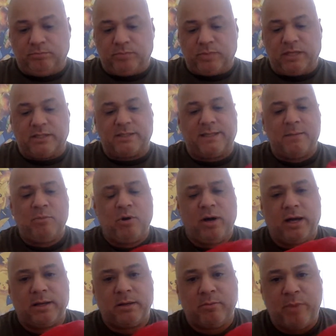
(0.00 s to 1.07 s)
The symbol
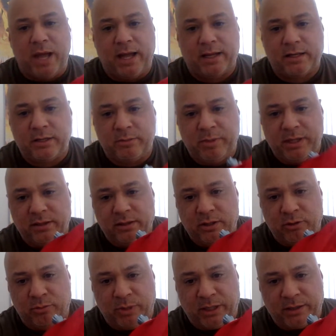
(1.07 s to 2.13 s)
on the back could be a
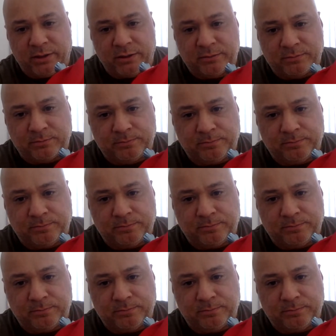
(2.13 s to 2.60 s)
little better.